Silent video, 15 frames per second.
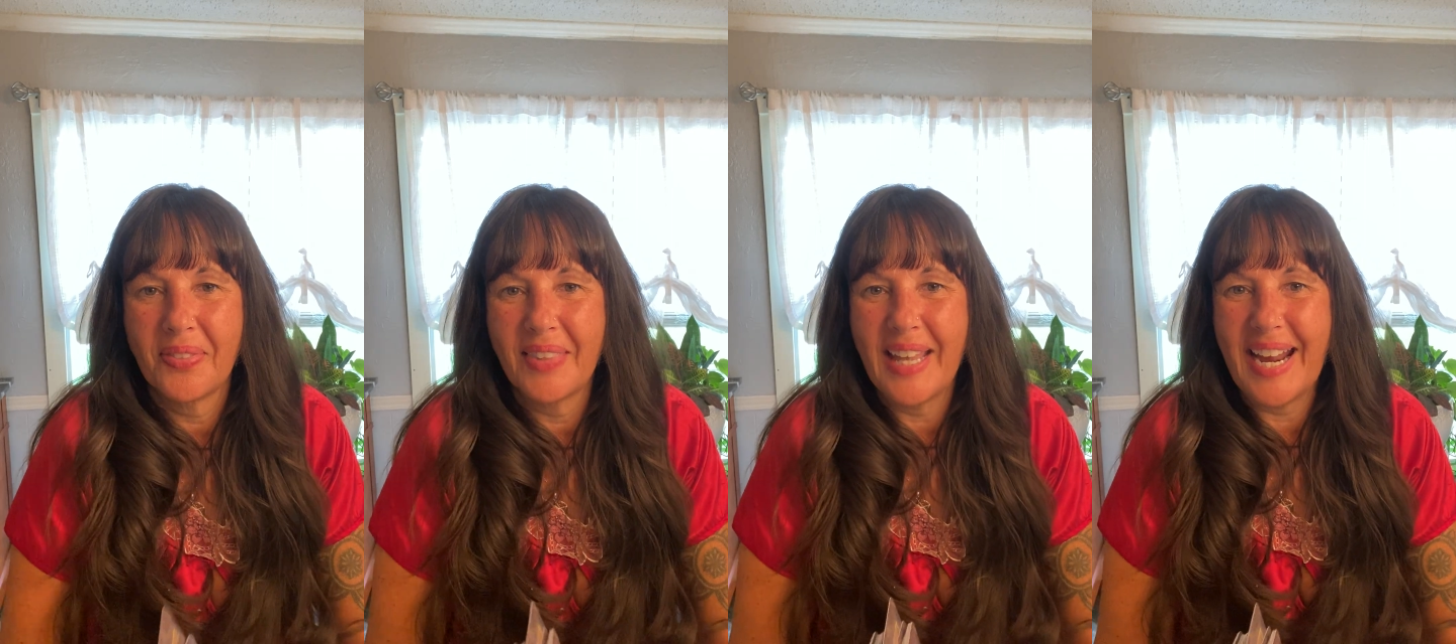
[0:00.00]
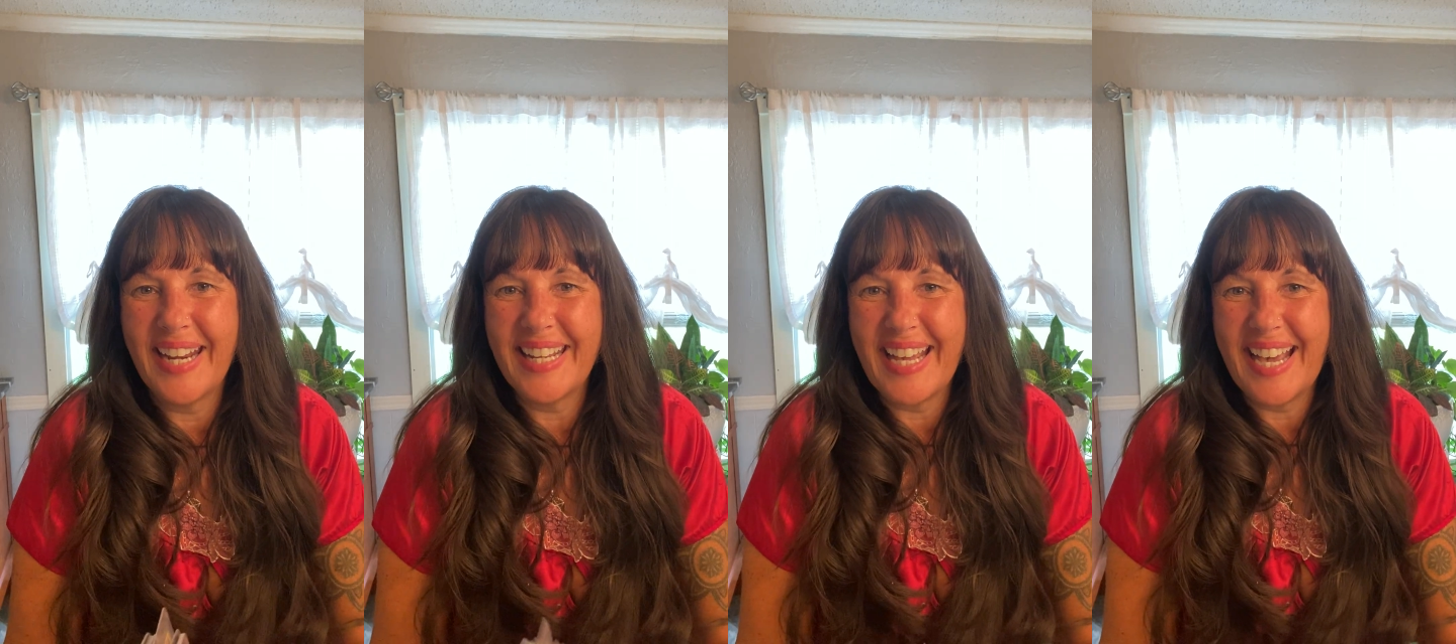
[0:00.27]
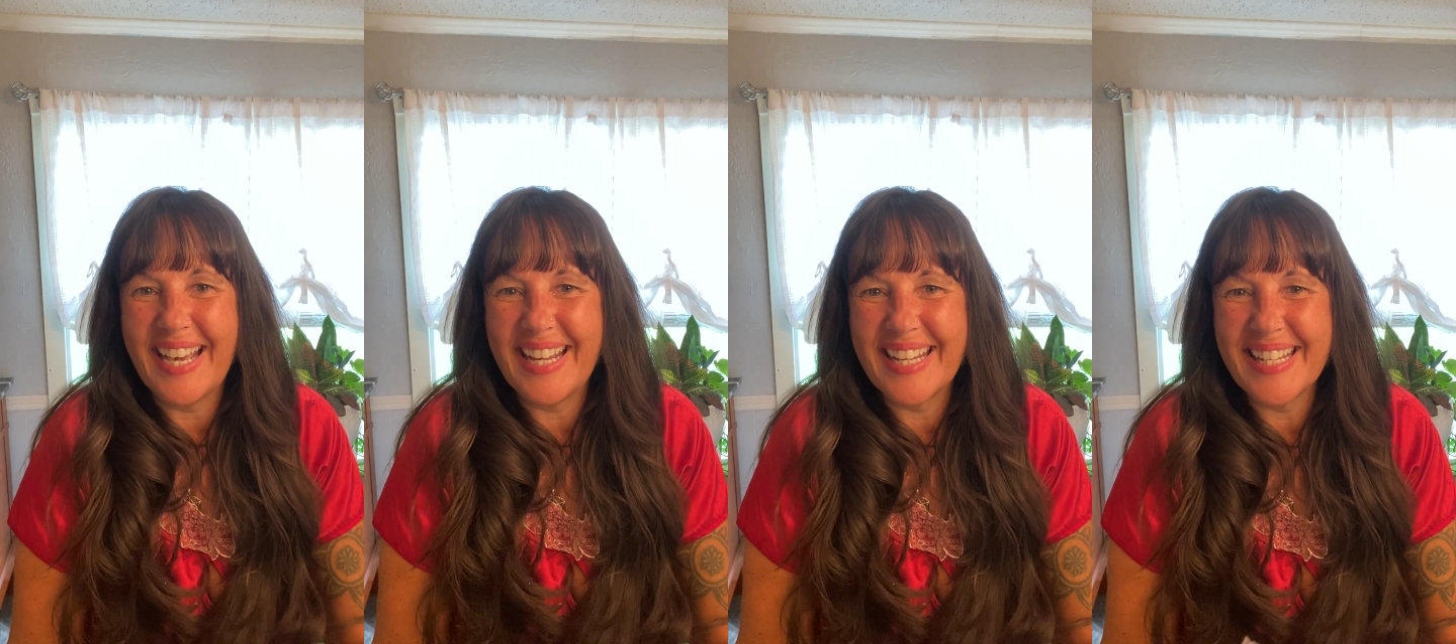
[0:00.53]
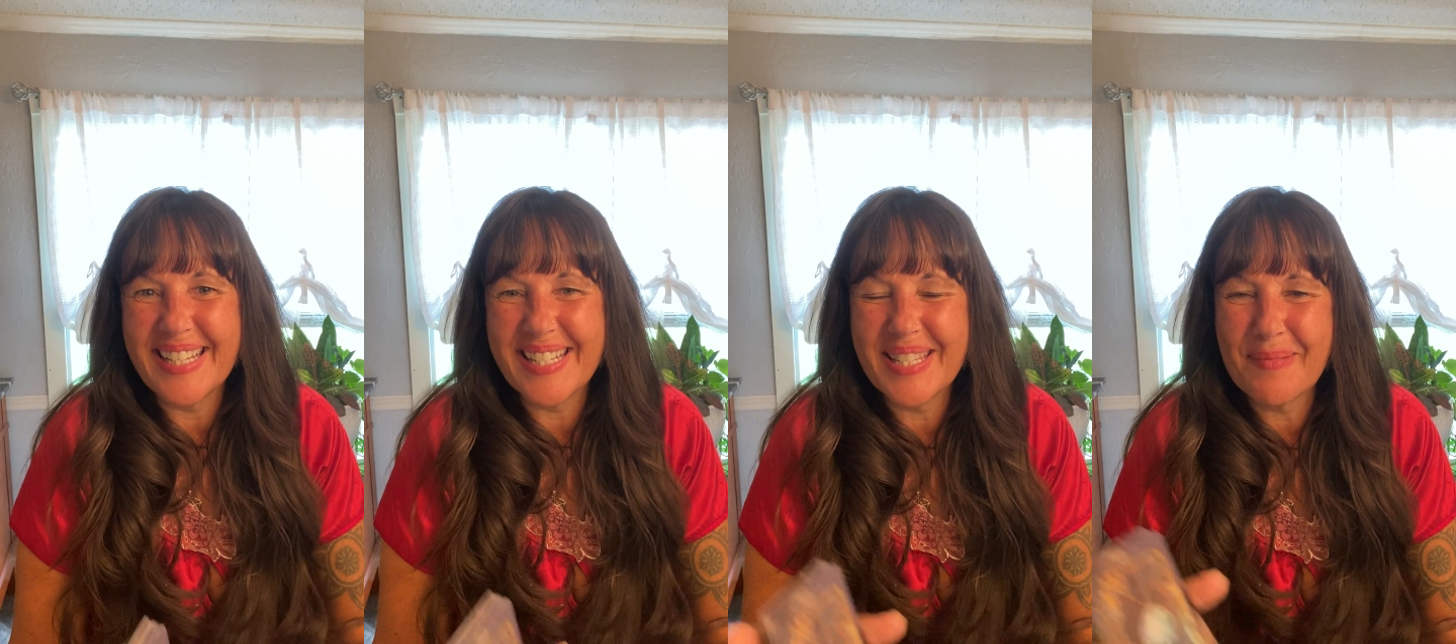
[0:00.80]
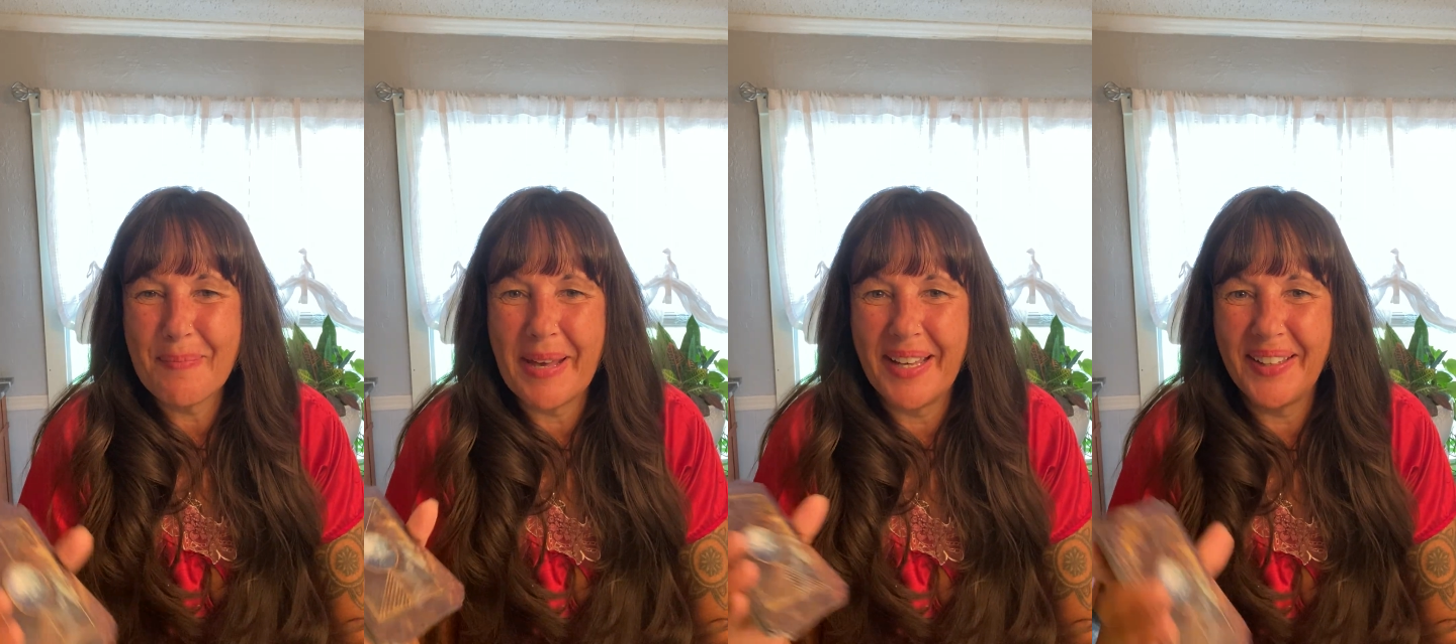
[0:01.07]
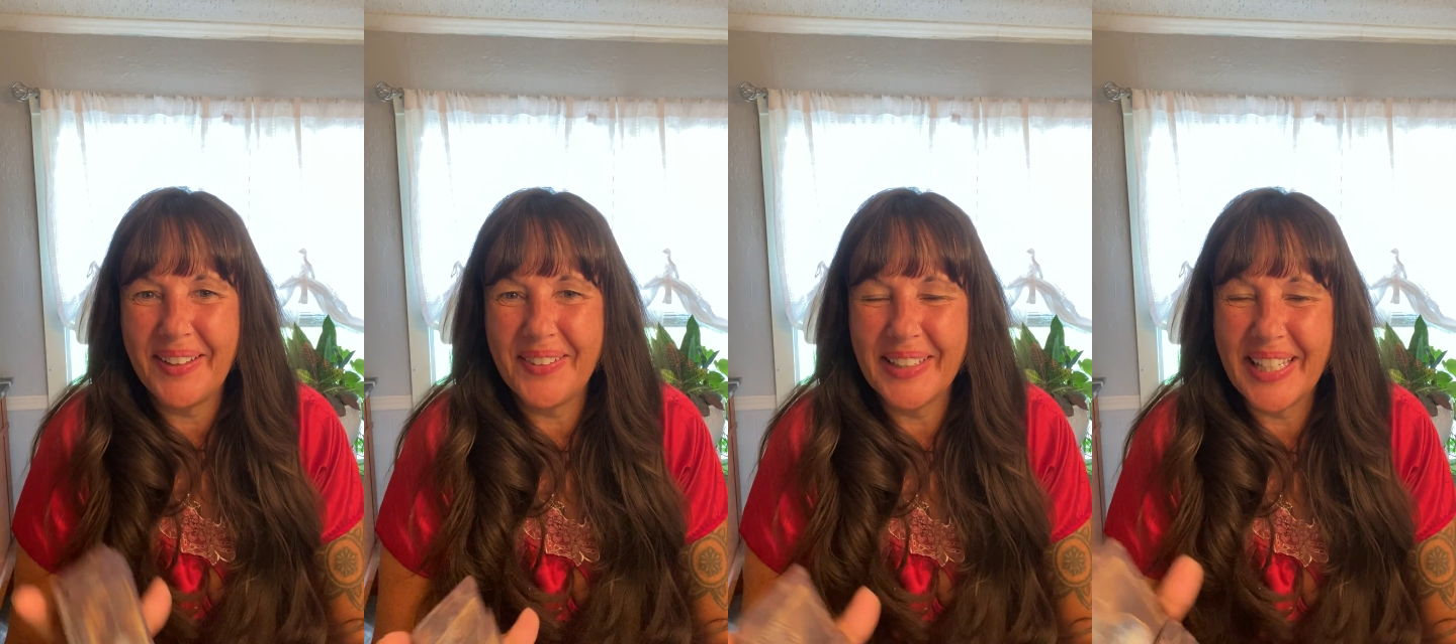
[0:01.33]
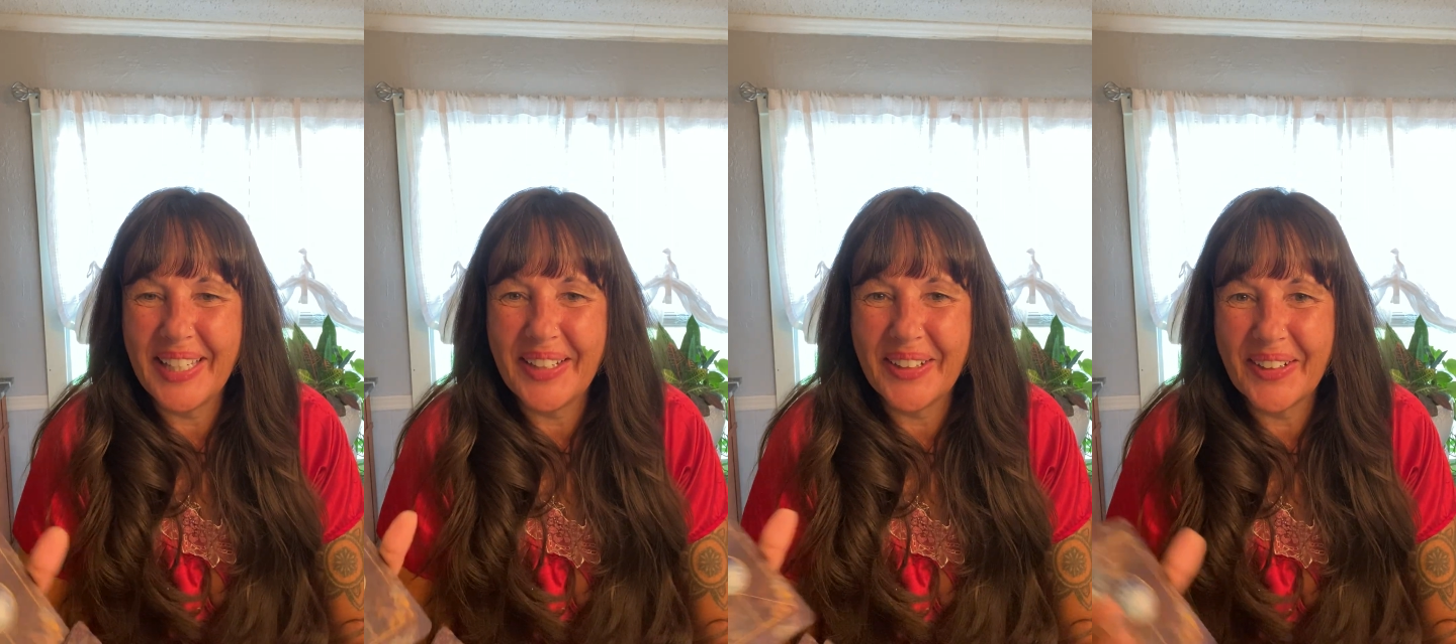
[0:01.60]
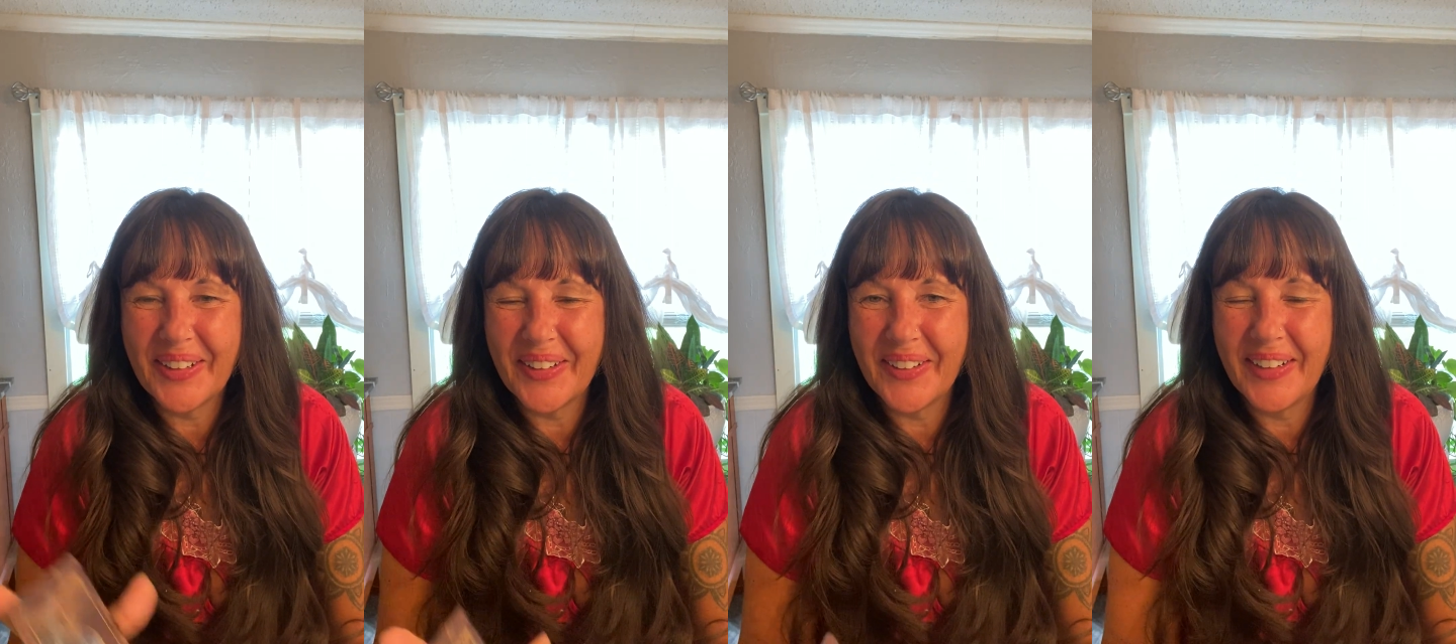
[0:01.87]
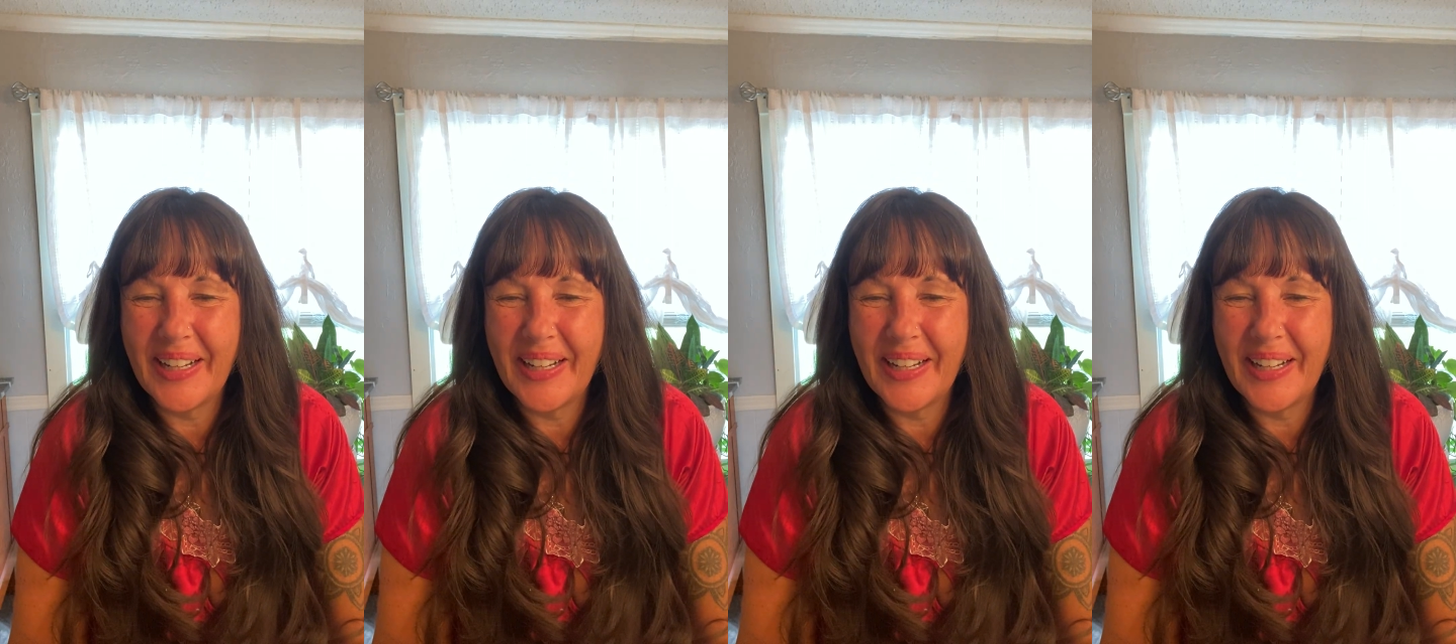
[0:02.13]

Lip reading: Hi guys, Belle here.